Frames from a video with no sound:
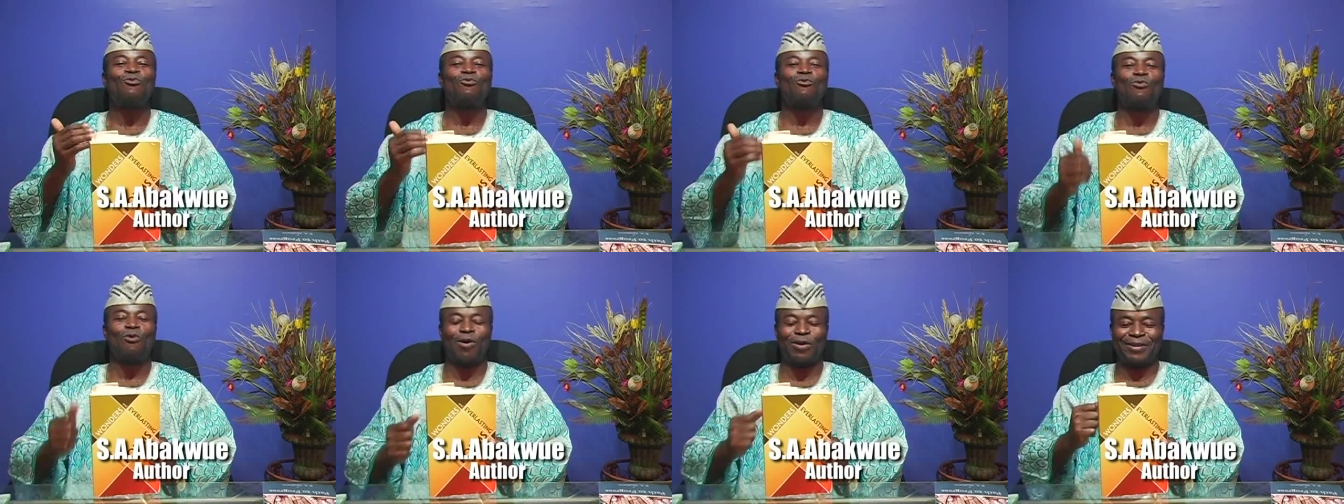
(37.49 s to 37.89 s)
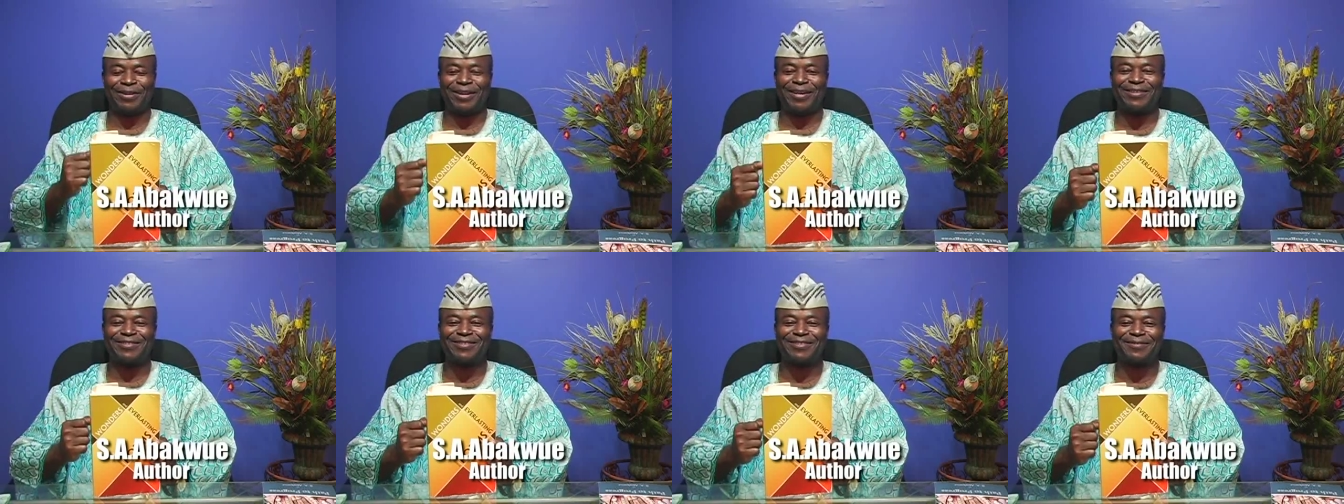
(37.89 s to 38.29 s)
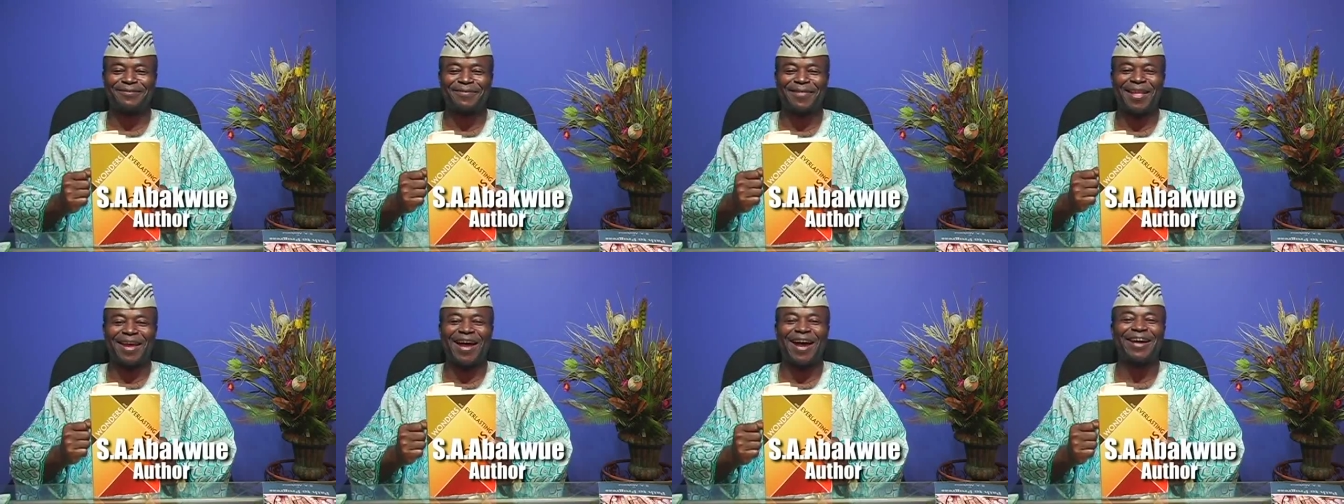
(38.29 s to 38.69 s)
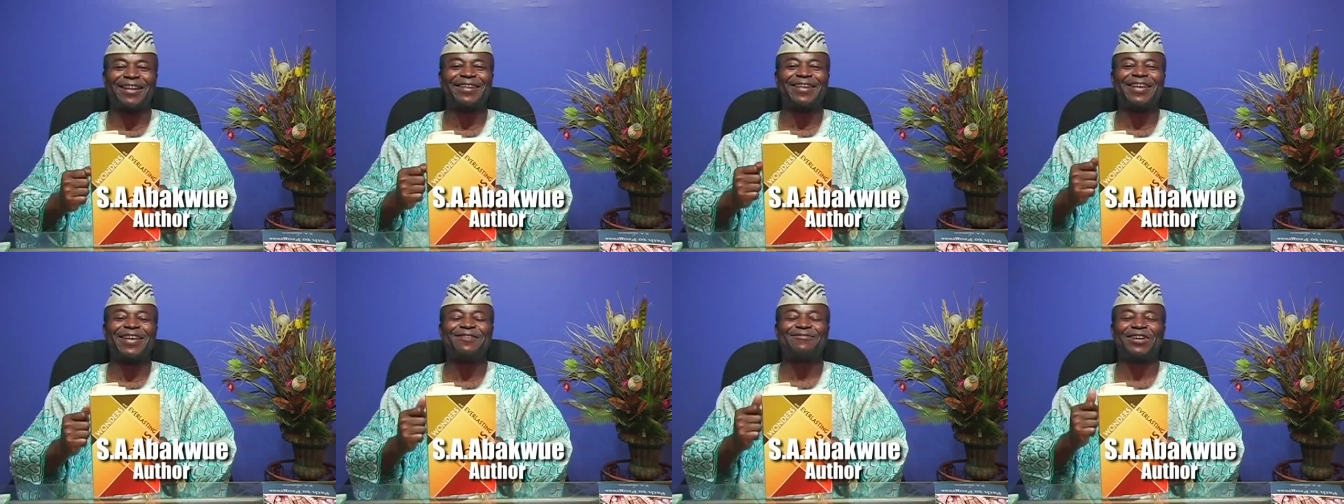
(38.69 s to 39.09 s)
Wonders
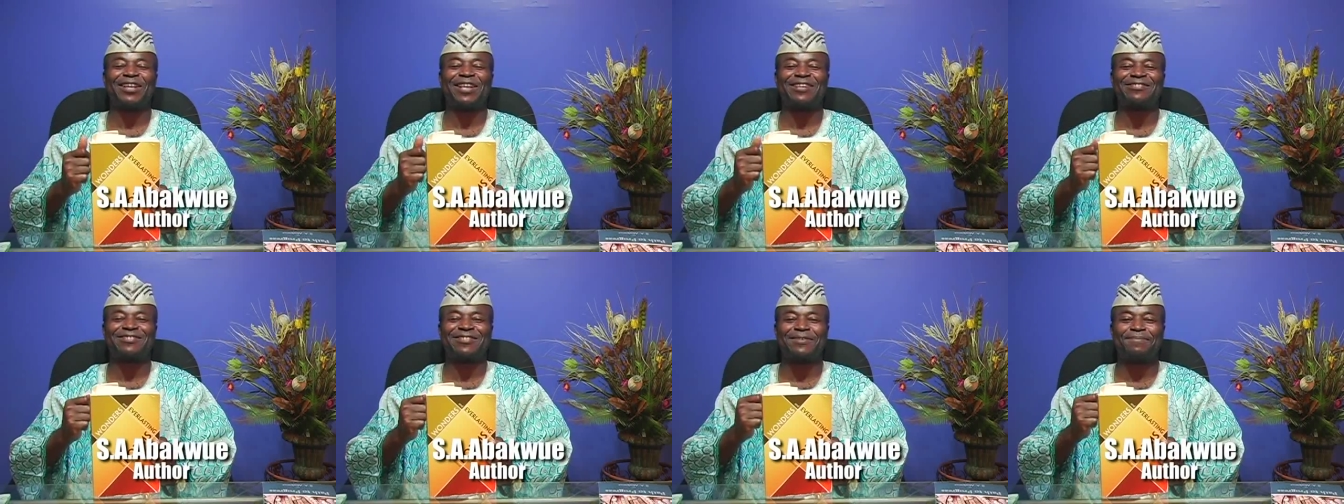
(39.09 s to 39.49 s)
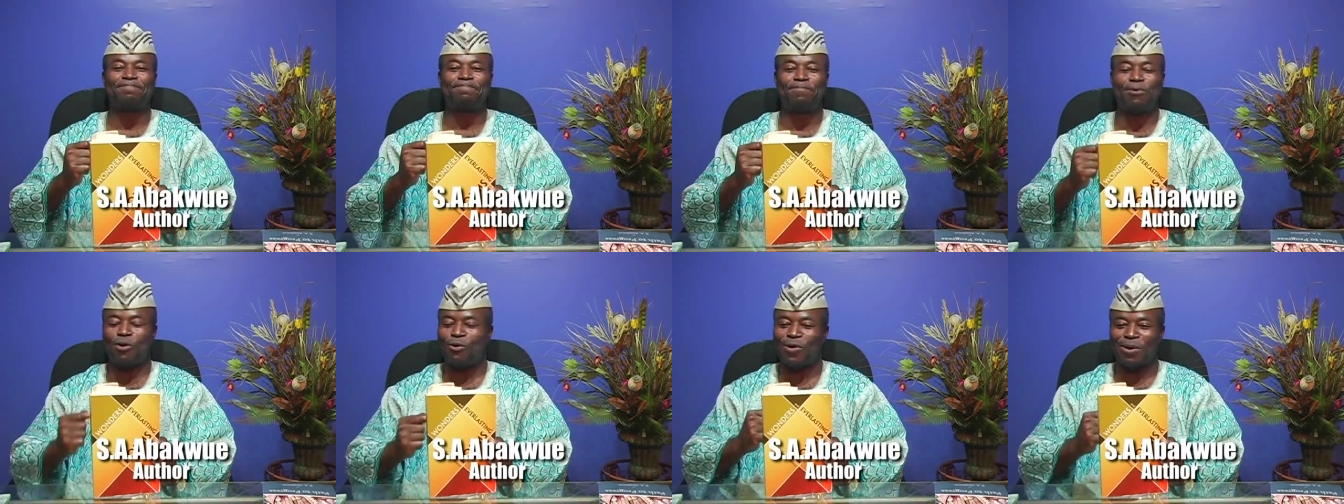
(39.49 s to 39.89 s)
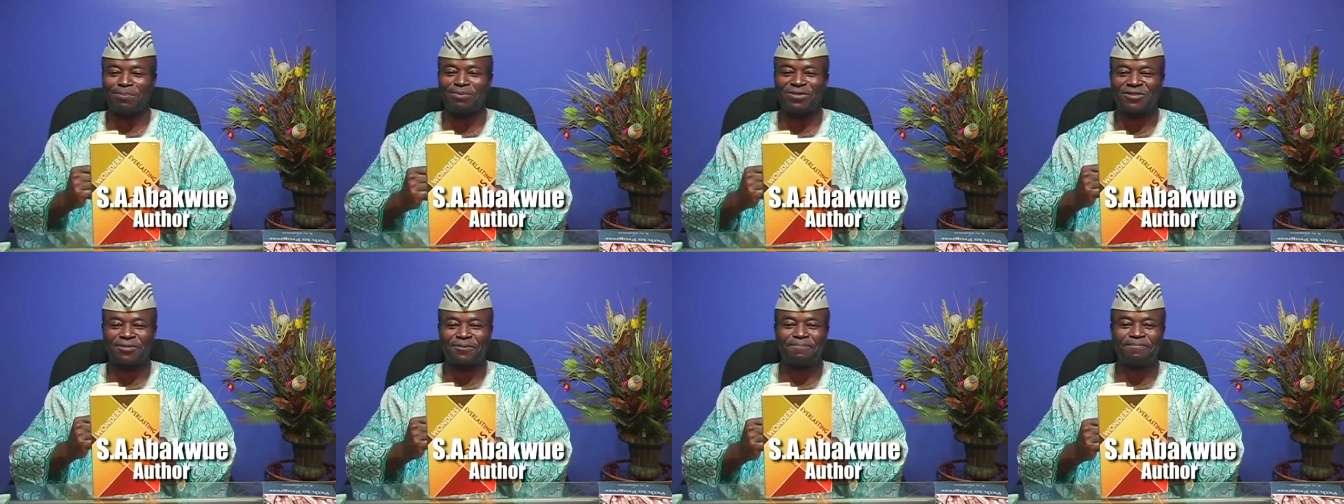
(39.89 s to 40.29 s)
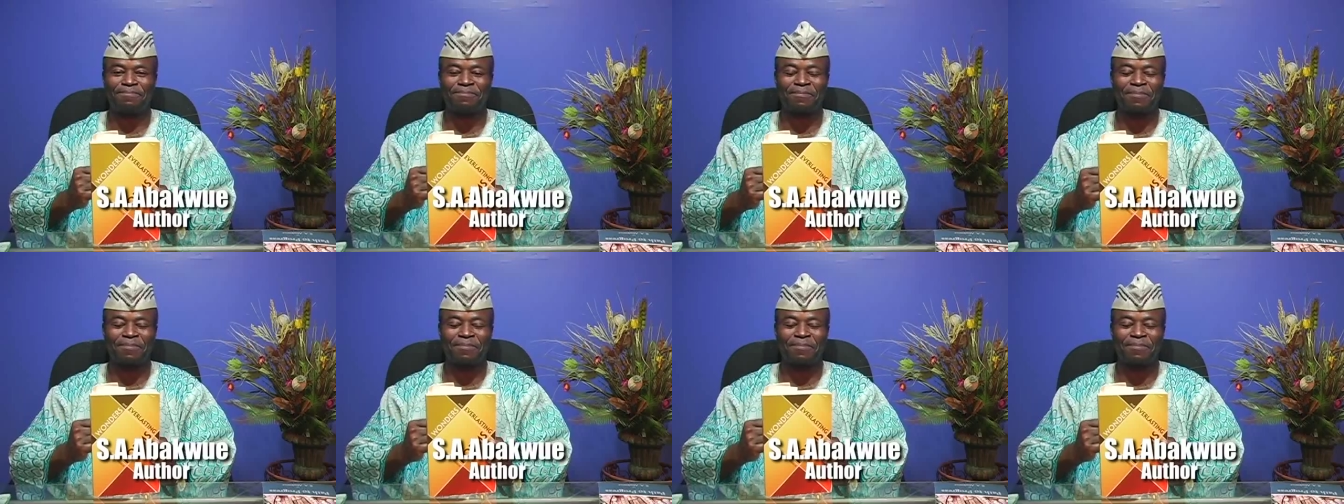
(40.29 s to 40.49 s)
and Everlasting Poems.